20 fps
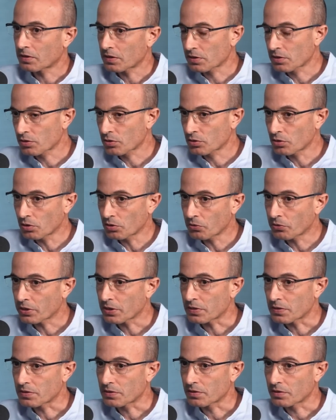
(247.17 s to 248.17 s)
the
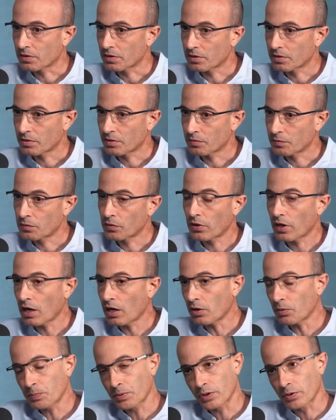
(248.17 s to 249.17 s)
stories for
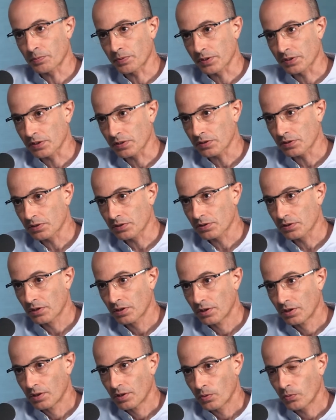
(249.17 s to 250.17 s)
our purposes,
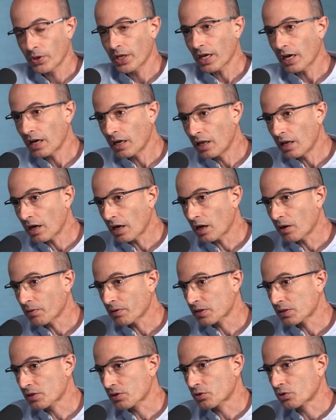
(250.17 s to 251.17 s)
we allow
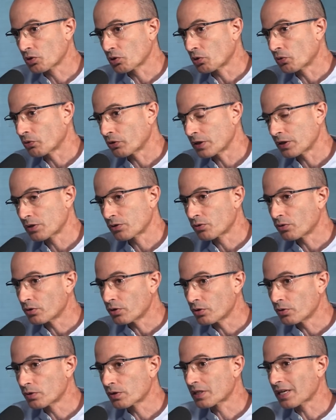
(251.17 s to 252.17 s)
the stories to
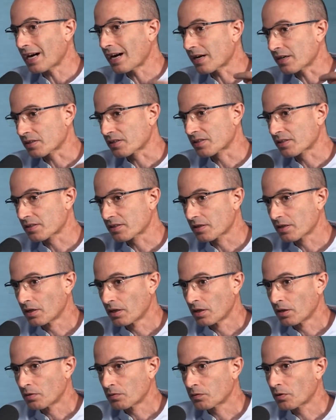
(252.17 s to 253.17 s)
use us
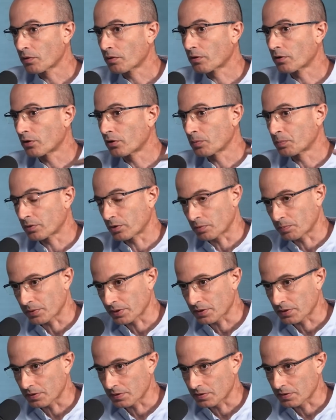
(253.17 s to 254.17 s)
for their
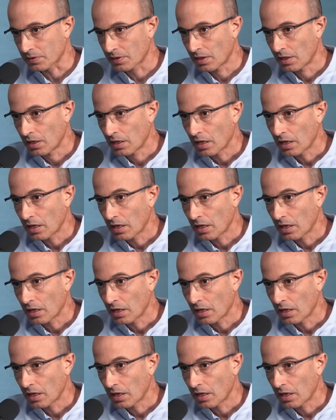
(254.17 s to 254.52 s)
purposes.